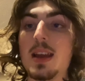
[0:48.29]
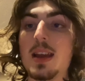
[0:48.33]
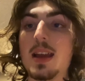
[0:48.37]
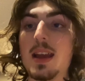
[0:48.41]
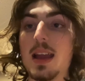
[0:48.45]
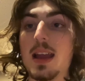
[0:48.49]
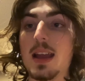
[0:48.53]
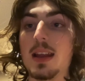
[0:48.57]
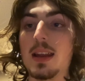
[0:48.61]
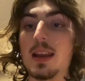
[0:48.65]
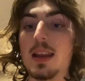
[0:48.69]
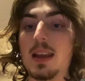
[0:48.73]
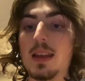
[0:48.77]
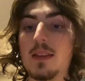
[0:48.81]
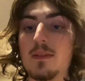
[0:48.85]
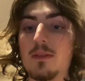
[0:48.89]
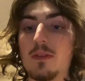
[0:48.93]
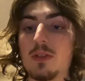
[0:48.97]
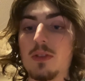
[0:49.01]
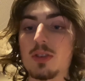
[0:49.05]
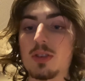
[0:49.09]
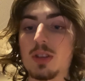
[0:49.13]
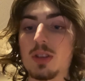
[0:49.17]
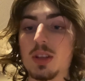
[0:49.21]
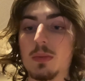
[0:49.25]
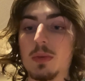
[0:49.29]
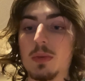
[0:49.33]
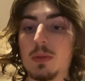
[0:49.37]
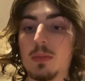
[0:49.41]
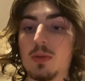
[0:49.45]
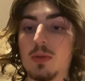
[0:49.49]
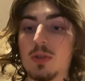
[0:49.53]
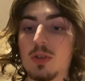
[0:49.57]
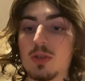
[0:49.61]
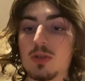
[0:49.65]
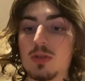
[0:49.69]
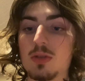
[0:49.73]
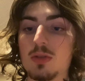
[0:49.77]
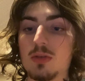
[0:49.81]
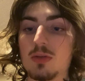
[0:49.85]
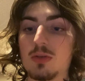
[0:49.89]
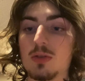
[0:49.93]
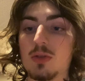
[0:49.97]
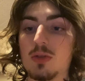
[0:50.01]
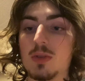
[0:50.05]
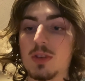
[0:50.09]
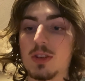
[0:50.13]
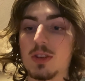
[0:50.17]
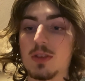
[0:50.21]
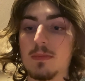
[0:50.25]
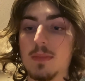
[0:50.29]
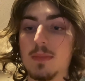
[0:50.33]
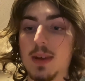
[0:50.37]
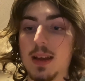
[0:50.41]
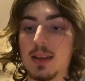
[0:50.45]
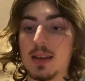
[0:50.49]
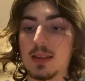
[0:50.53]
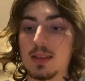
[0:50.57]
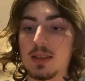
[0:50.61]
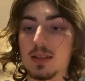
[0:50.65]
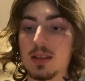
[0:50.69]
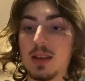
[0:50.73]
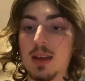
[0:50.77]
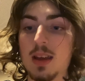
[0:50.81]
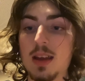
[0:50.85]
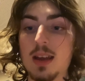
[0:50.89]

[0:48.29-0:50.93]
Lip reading: and inversely proportional to its mass.